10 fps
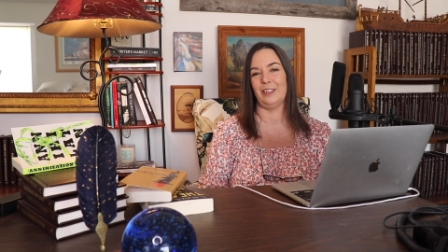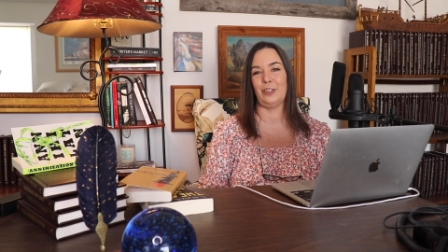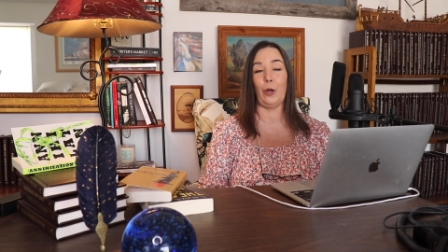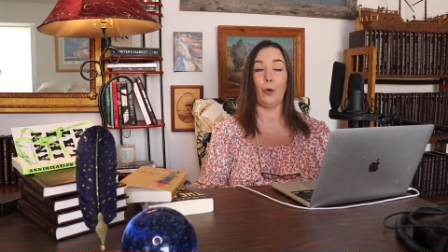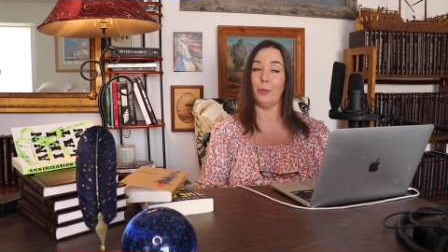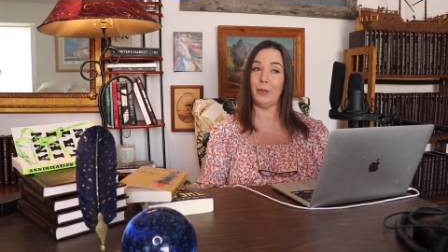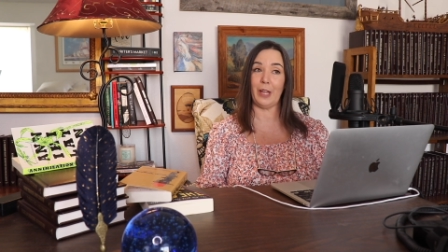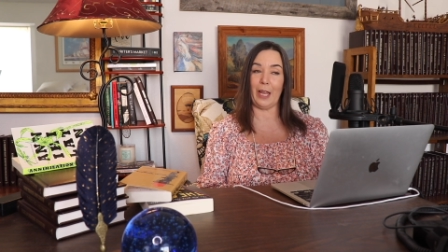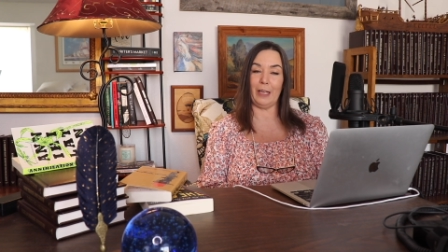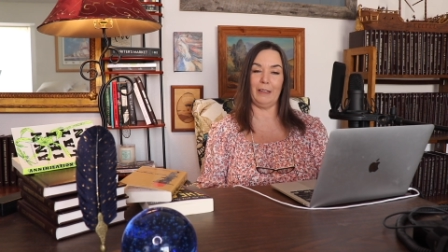So
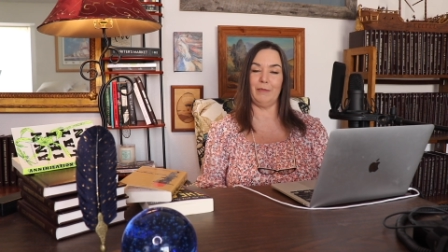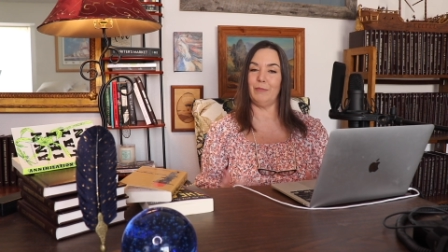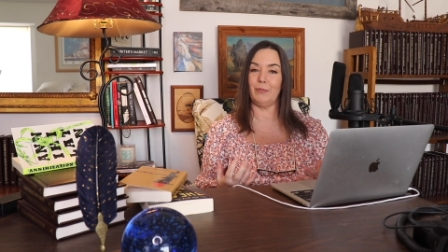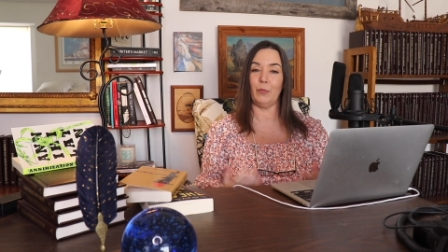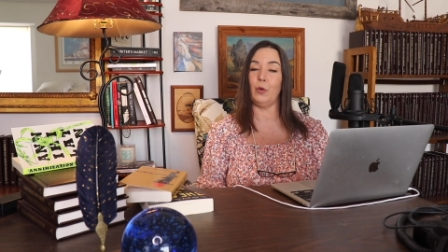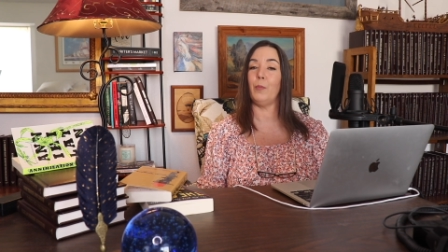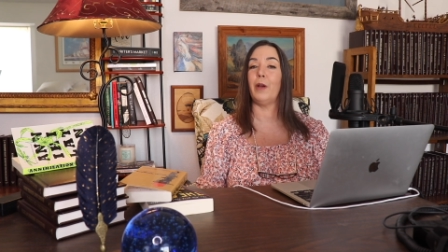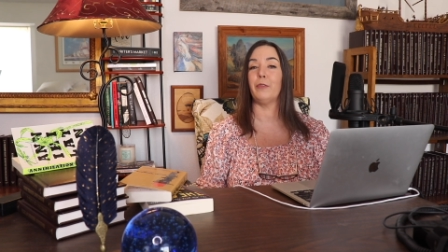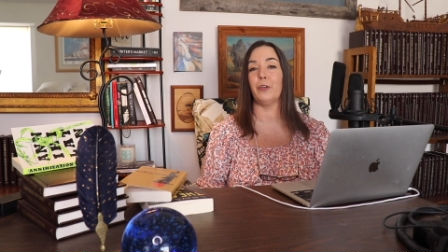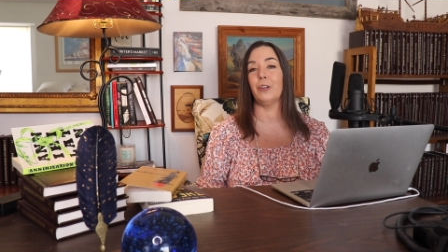thank
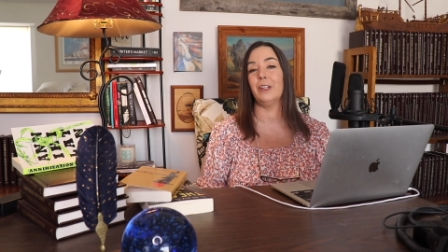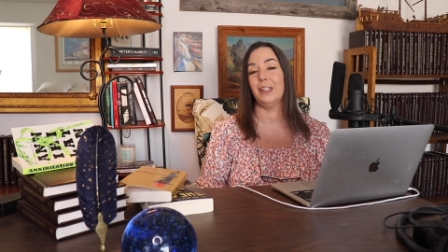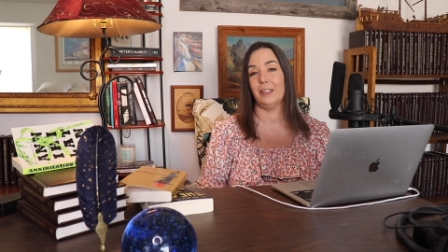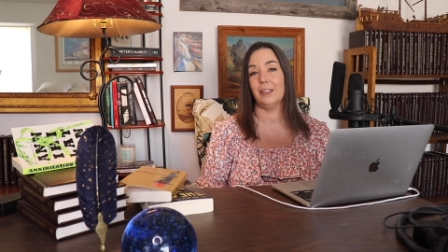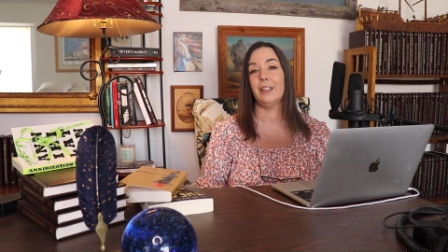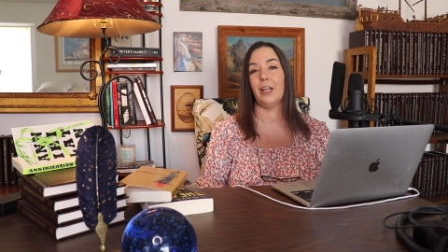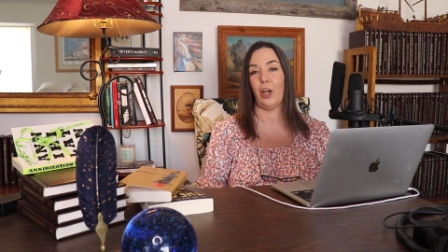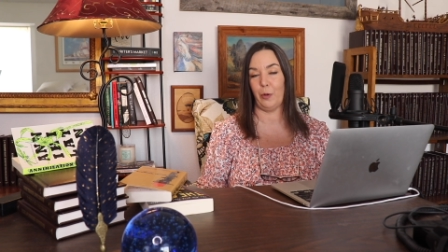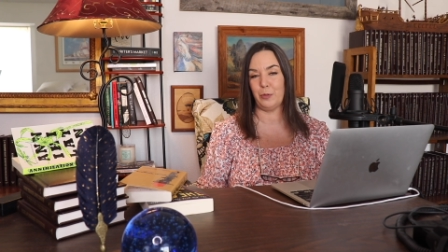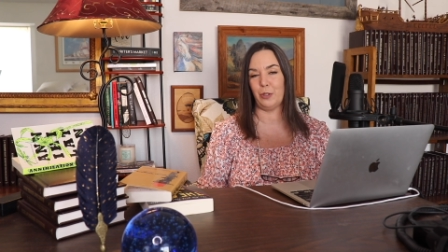whomever
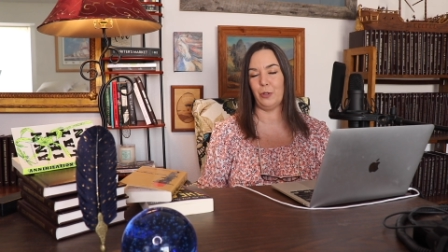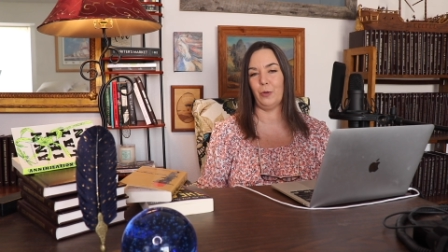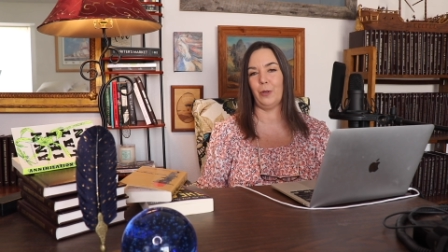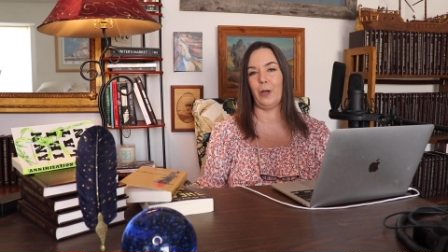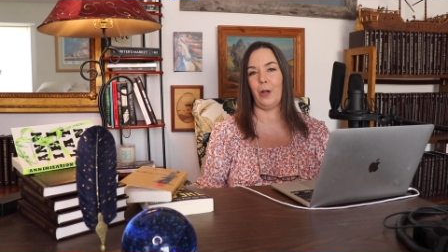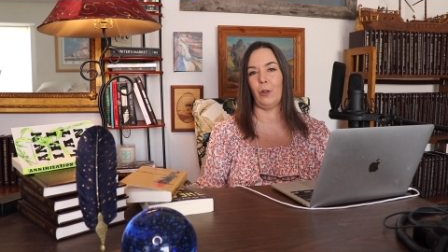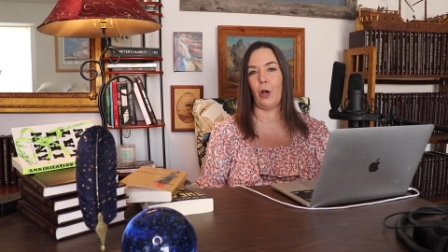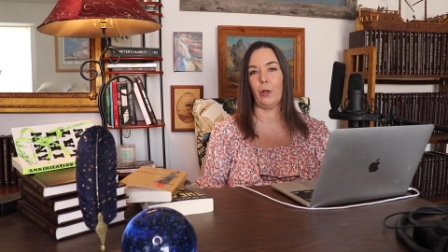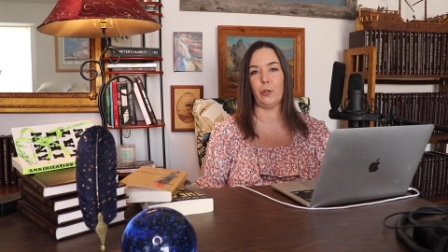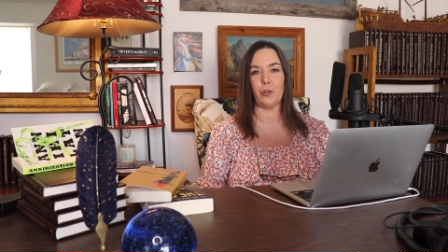helped you
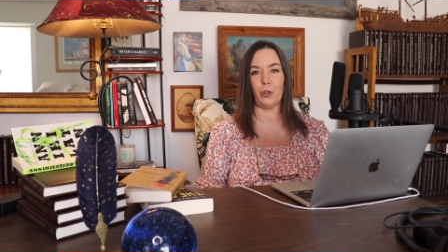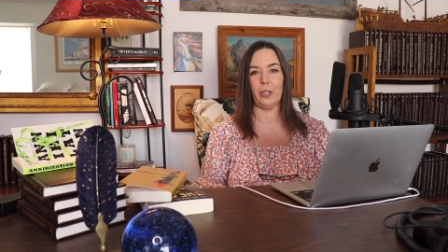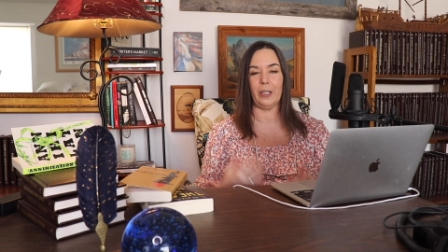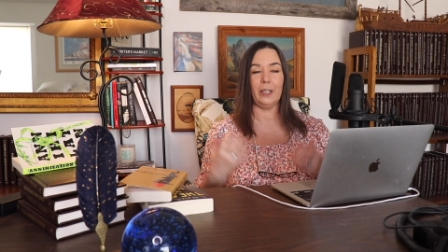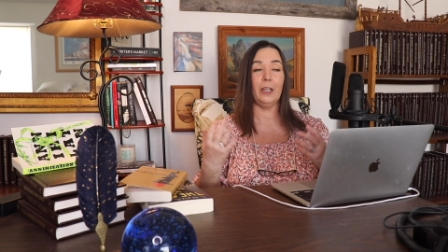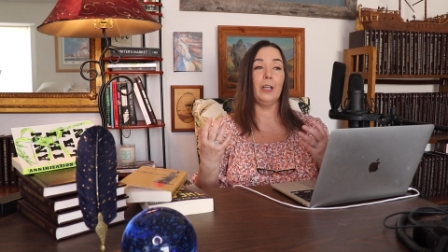along the journey,